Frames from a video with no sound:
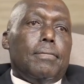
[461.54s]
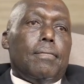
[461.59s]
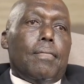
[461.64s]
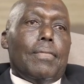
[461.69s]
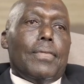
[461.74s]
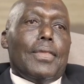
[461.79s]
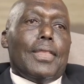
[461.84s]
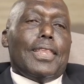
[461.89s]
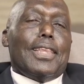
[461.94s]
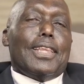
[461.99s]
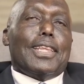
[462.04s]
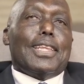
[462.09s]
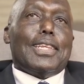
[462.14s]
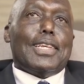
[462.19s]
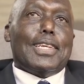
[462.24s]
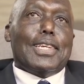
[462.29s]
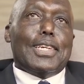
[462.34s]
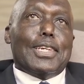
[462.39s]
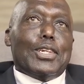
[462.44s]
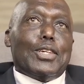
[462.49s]
Yes.
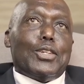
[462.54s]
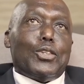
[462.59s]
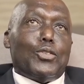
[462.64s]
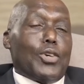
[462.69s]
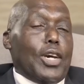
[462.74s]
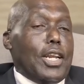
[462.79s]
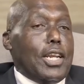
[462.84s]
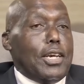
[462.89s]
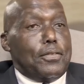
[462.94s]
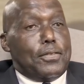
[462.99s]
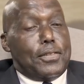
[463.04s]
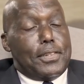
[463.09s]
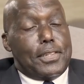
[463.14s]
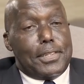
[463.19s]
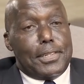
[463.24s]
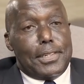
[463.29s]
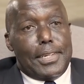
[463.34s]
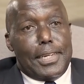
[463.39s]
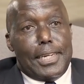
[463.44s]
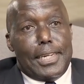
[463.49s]
So I
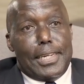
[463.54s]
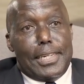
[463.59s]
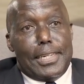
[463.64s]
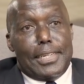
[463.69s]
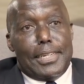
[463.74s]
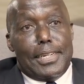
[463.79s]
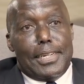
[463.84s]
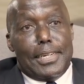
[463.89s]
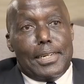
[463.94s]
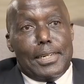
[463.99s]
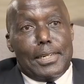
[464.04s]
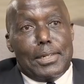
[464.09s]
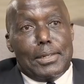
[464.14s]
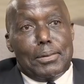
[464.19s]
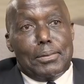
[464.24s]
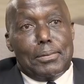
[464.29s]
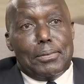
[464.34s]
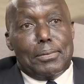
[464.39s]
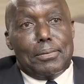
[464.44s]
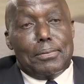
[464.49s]
left and.
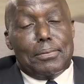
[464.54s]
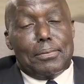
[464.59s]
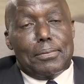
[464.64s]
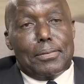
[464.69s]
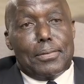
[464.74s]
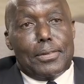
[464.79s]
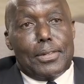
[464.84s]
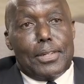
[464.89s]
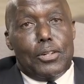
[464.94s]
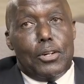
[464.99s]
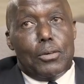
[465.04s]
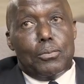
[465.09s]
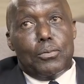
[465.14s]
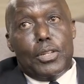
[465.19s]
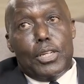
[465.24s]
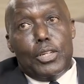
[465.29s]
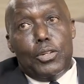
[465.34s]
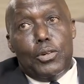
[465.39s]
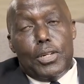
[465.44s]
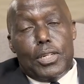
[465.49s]
Um,
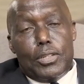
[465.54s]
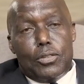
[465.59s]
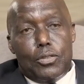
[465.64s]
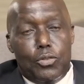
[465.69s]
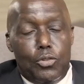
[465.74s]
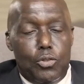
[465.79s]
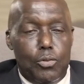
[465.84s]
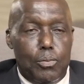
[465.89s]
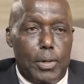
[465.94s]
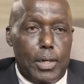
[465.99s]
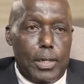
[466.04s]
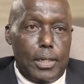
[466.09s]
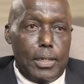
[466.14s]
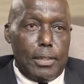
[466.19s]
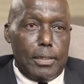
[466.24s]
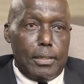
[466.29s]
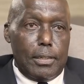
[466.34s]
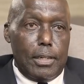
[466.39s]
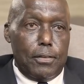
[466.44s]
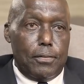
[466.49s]
hopped the US to do
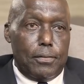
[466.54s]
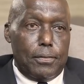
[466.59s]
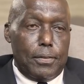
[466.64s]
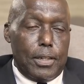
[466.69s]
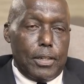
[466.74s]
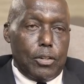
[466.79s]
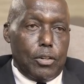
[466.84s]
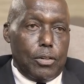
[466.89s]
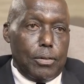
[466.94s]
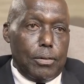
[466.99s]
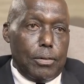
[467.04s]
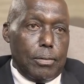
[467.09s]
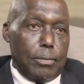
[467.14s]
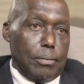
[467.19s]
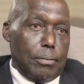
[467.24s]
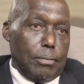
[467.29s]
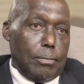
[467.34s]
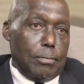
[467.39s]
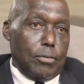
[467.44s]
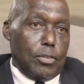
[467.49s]
my uh,
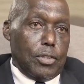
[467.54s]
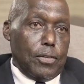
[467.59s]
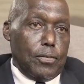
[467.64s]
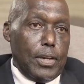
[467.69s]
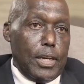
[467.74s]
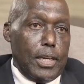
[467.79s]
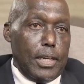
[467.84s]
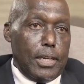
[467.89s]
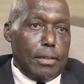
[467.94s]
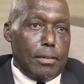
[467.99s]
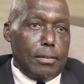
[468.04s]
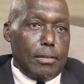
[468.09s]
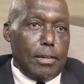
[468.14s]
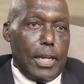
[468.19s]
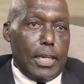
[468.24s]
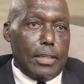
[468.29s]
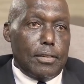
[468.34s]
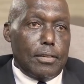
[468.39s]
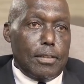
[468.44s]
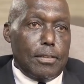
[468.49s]
um, civilian
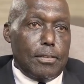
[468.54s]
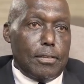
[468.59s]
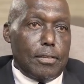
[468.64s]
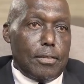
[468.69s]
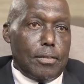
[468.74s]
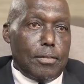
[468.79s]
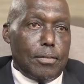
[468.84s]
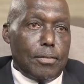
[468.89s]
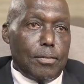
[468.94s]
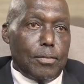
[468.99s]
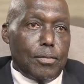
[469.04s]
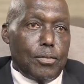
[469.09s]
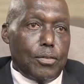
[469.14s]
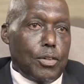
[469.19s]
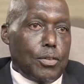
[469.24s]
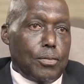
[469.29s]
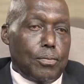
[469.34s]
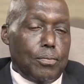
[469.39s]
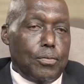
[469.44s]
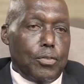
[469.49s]
license
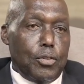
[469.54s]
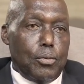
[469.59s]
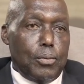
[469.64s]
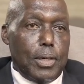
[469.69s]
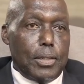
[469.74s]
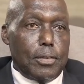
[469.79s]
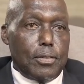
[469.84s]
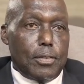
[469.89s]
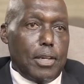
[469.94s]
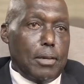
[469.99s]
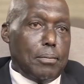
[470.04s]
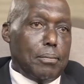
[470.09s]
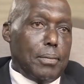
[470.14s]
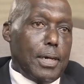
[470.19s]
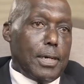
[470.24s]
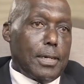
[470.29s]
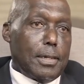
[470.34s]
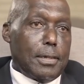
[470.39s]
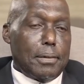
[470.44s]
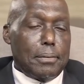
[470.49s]
for a few months, came
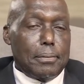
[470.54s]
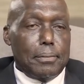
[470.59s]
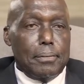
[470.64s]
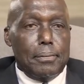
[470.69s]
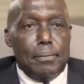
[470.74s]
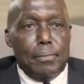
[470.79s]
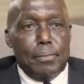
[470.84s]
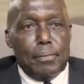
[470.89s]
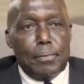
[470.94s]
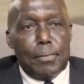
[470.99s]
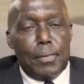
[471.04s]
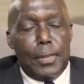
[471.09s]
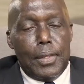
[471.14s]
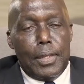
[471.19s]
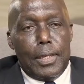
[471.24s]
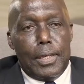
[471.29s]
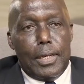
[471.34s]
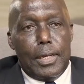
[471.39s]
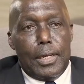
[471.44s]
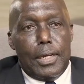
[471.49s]
back.
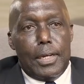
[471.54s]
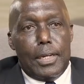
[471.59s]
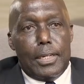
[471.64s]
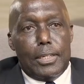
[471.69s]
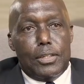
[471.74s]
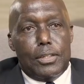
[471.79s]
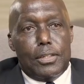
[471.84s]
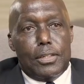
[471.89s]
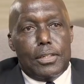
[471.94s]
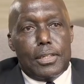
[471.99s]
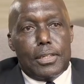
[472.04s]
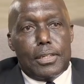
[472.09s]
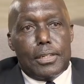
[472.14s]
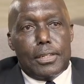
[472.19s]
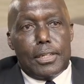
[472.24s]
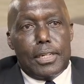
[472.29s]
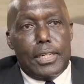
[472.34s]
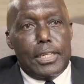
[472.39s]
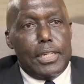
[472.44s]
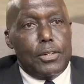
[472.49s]
And
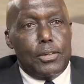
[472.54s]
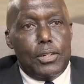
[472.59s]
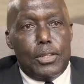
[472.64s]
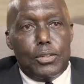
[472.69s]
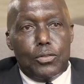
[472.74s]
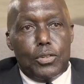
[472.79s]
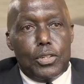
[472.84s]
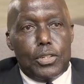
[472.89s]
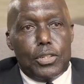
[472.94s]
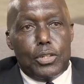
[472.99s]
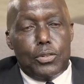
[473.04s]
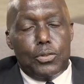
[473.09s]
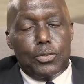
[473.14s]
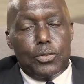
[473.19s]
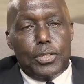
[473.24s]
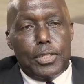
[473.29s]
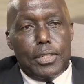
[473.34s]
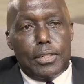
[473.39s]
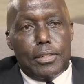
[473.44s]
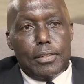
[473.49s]
uh, Kenya Airways was
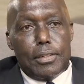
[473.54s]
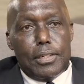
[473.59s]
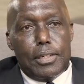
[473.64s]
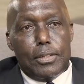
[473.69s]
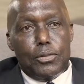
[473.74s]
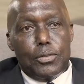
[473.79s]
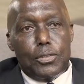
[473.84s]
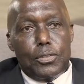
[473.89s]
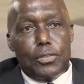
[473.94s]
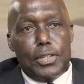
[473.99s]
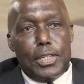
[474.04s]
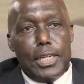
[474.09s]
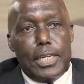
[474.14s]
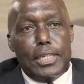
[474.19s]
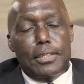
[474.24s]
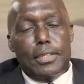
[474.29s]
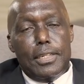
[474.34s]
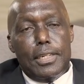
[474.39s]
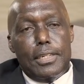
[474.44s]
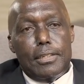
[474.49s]
recruiting. That was in
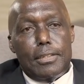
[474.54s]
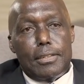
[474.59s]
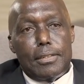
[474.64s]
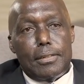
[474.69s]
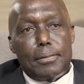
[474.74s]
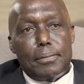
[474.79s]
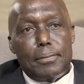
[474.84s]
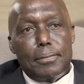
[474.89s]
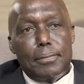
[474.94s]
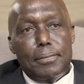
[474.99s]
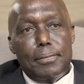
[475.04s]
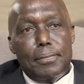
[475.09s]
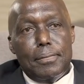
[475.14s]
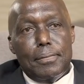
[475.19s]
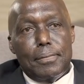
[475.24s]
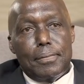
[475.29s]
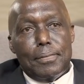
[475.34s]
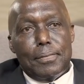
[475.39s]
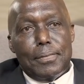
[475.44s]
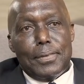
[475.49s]
88.
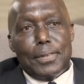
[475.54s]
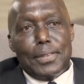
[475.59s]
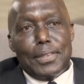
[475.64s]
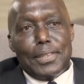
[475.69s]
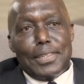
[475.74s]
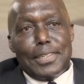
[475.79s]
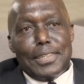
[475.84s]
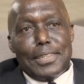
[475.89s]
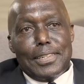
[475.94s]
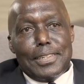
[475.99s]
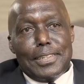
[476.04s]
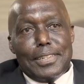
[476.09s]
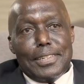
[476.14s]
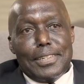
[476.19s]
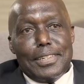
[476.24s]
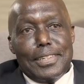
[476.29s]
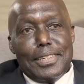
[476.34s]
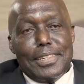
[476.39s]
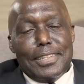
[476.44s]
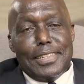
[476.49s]
Ooh, I
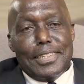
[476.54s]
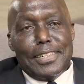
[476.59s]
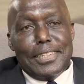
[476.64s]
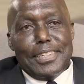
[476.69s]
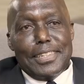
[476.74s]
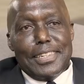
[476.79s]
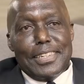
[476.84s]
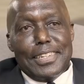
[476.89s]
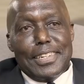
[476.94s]
love it.